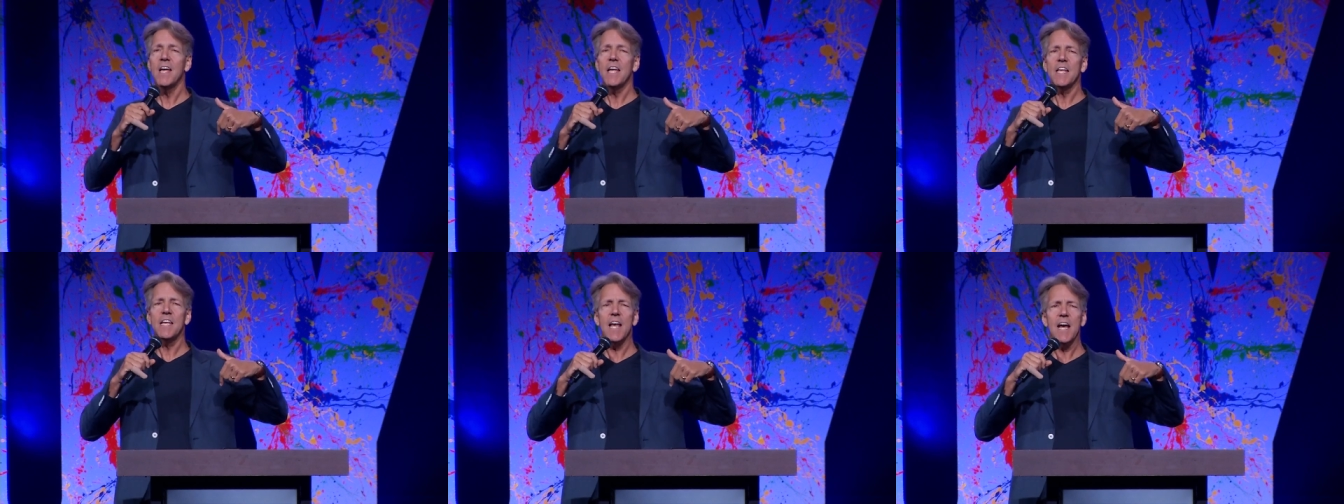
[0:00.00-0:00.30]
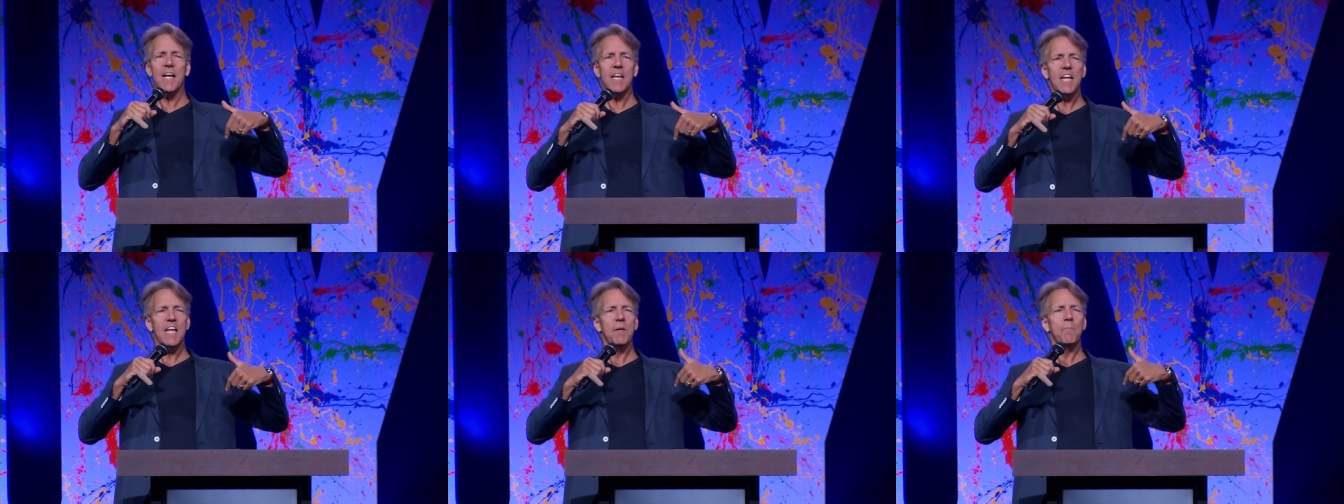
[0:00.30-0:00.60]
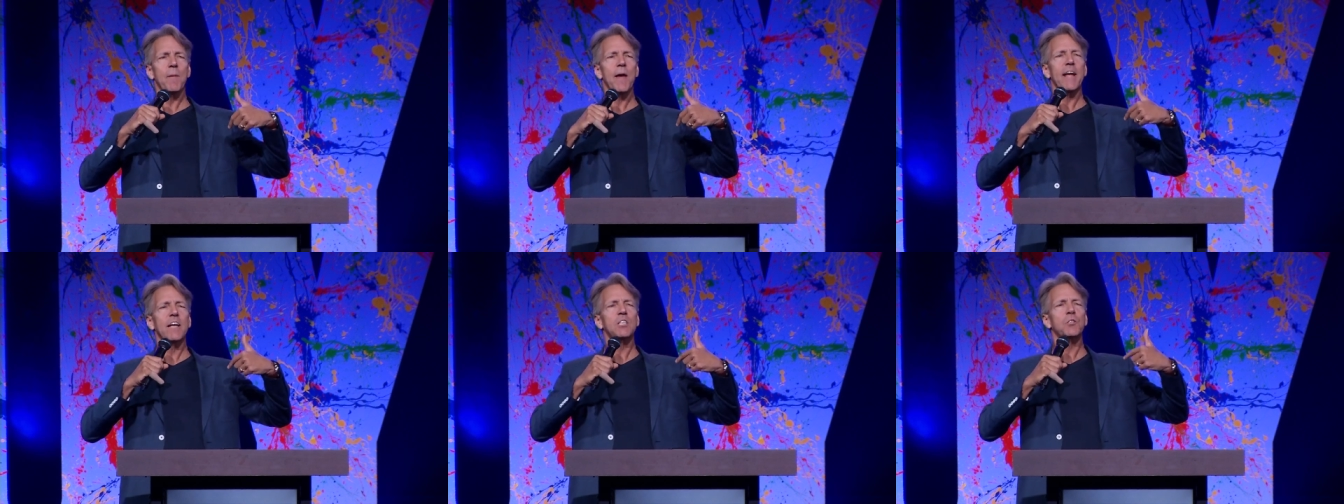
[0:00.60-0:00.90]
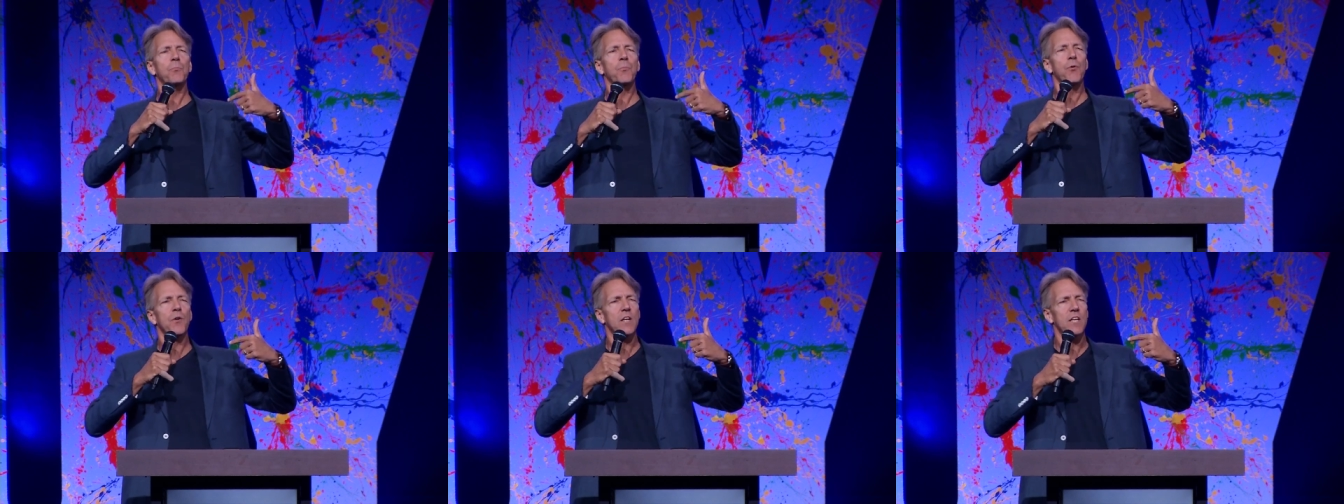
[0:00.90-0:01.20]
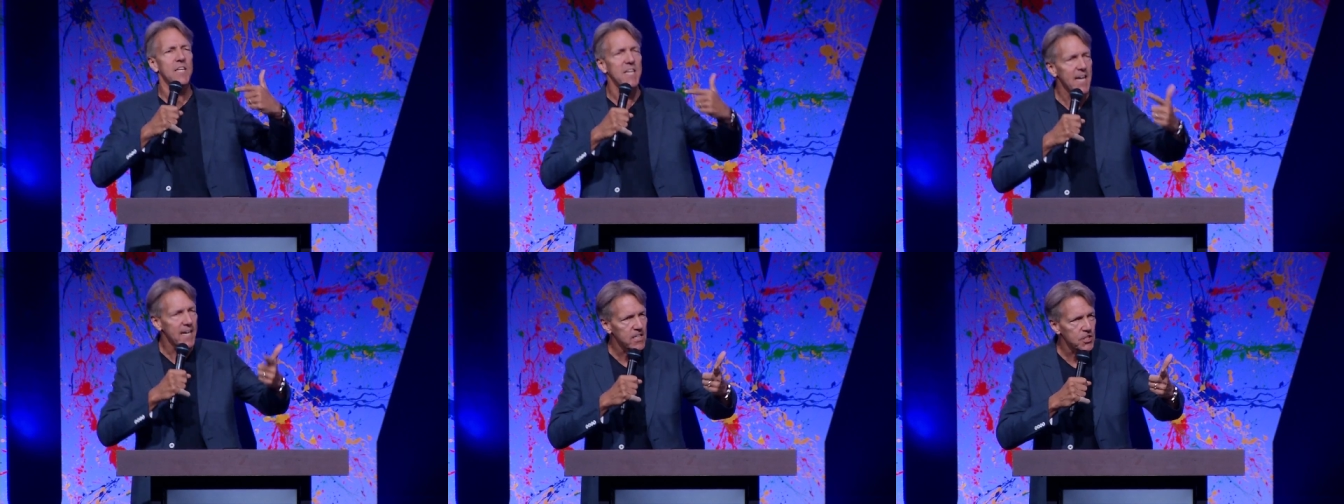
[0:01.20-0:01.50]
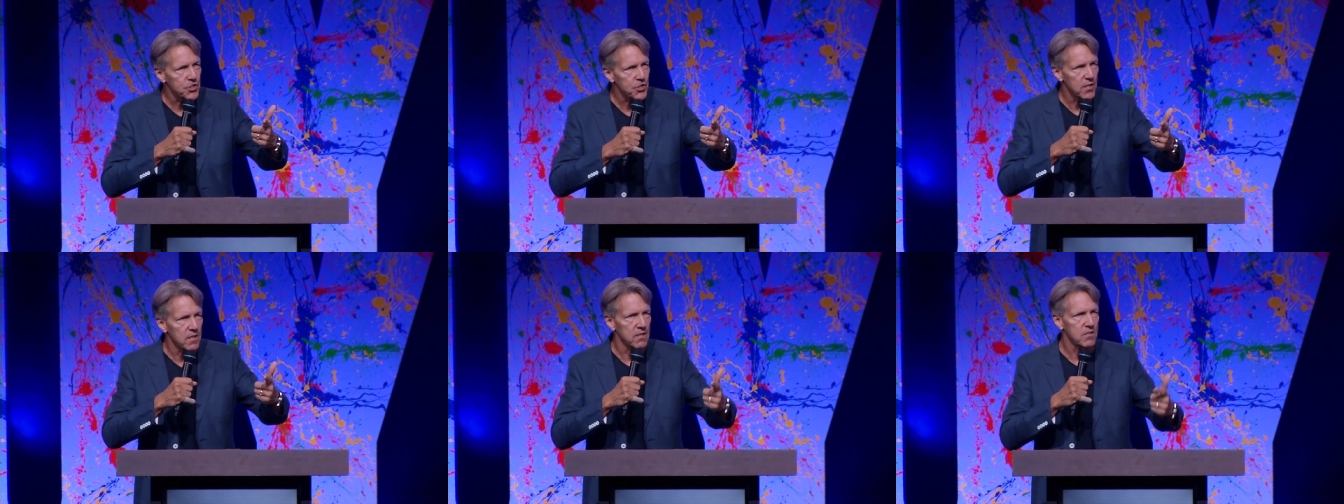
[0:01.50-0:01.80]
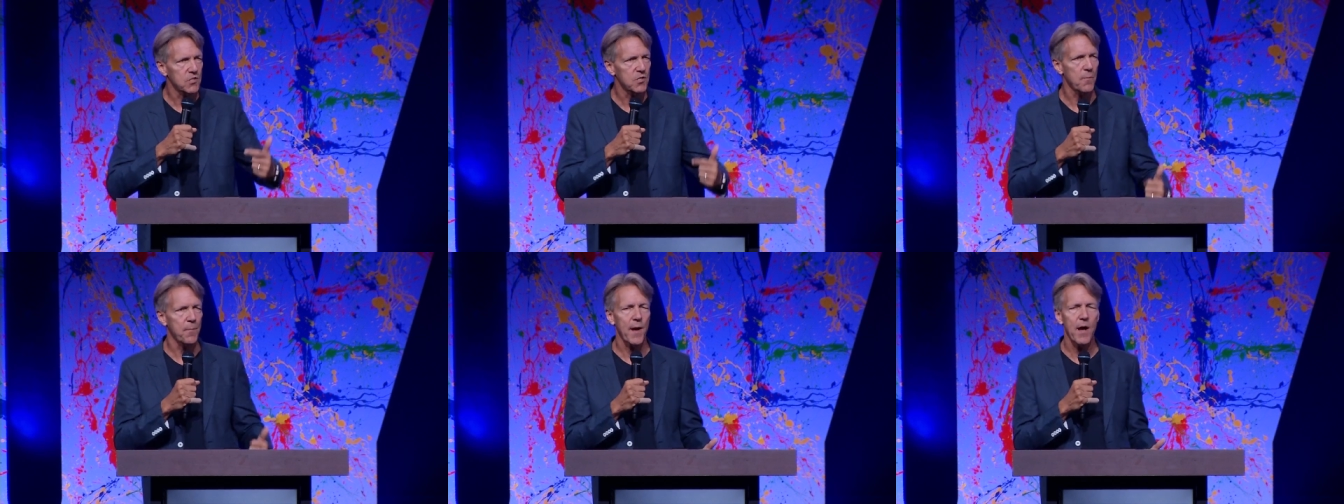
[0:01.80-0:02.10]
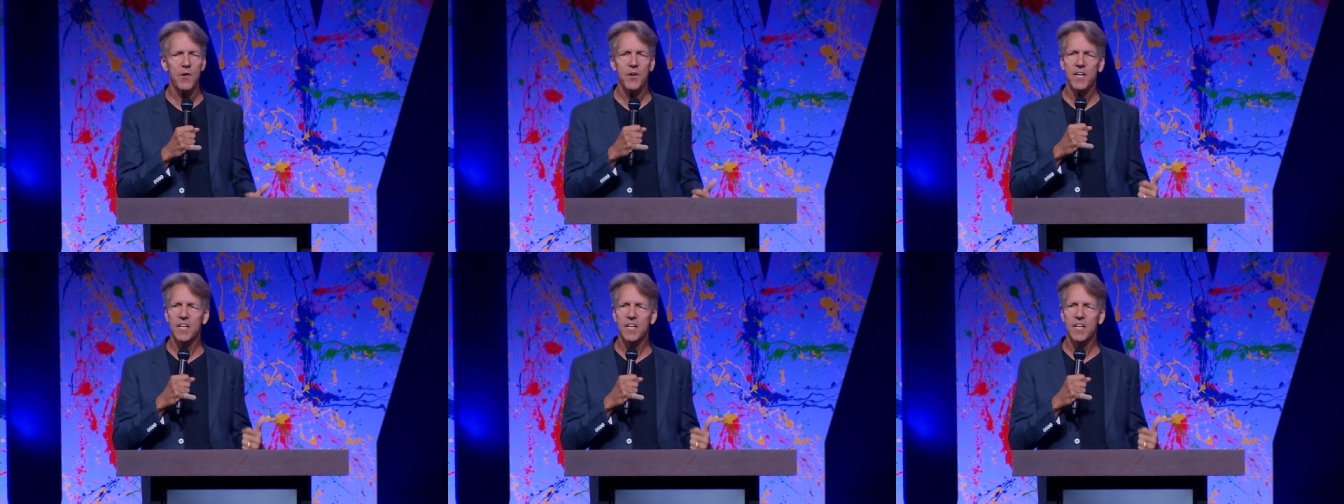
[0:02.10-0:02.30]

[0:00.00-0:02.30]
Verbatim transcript: yet he makes predictions about